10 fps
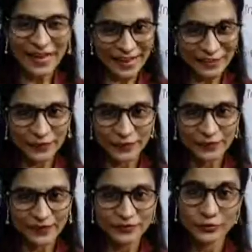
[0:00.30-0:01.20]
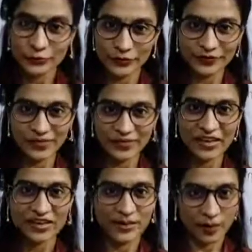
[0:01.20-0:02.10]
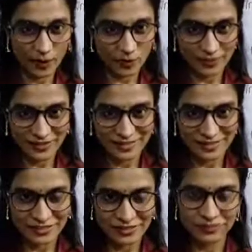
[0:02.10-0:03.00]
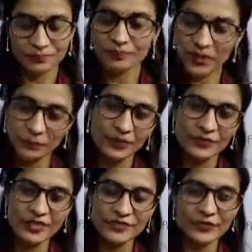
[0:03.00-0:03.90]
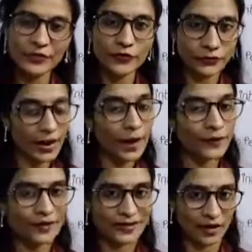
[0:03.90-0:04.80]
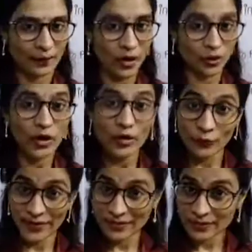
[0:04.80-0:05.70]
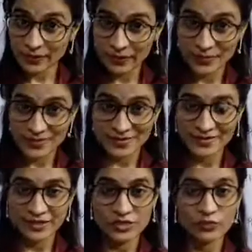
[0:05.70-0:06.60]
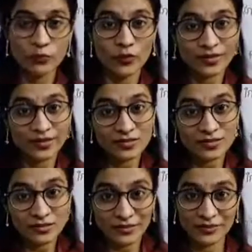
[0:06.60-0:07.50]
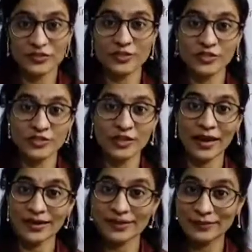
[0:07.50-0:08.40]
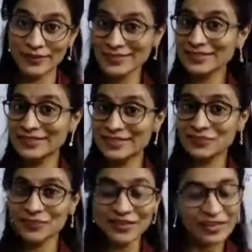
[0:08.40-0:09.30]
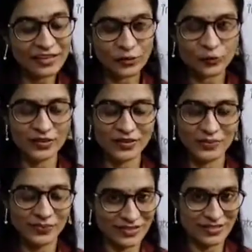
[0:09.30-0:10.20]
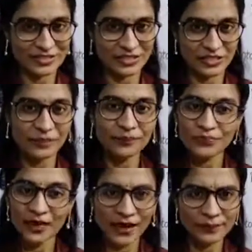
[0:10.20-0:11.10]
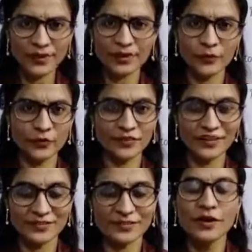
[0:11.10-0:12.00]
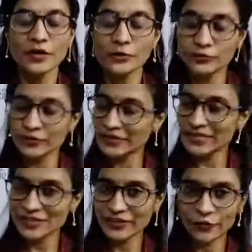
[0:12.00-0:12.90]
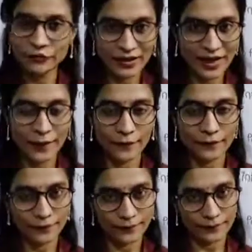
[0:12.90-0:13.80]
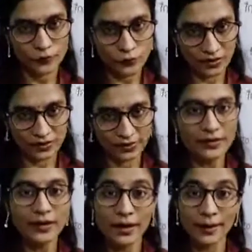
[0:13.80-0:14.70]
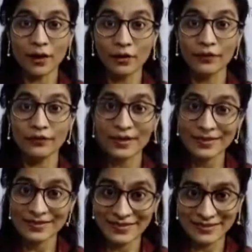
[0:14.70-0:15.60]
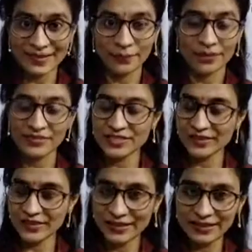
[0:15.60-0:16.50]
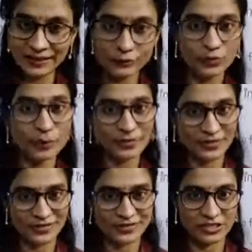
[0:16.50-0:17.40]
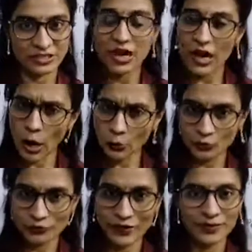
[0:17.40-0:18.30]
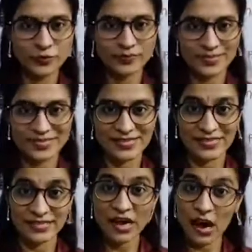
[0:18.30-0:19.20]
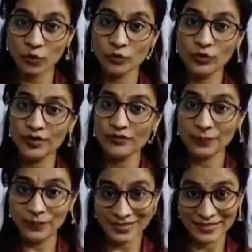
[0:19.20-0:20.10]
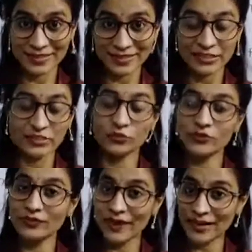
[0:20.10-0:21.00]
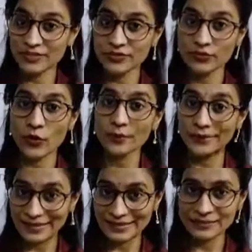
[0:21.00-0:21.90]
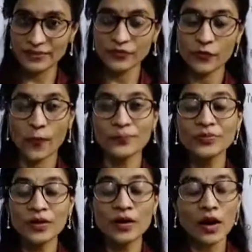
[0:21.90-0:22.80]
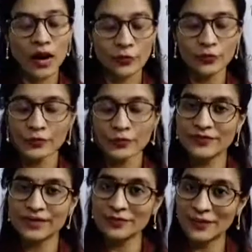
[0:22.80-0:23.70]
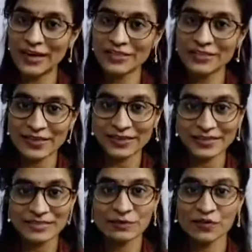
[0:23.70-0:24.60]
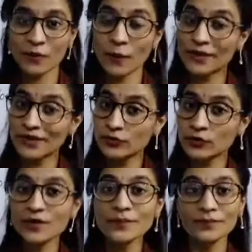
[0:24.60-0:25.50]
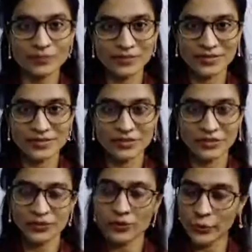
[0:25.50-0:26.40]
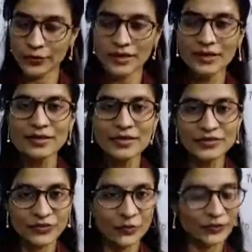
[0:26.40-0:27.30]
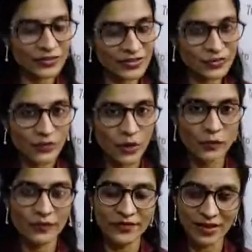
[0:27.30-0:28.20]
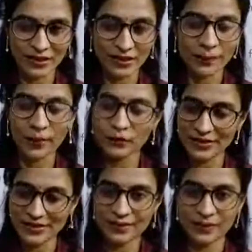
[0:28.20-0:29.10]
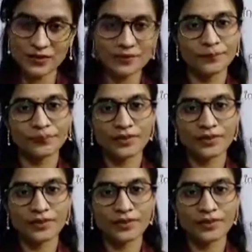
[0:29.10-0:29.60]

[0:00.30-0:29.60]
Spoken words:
Hello everyone, today we will learn about percentage. In previous video you have learned about what is meant by percentage, what are the definition and basic concept related to the percentage and many more things. So in this video we have to learn about various examples which are related to the percentage, how to find out percentage, how to convert percentage into the fraction form, decimal form, how to convert fraction and decimal form into the percentage. Okay, so first of all we will learn about decimals.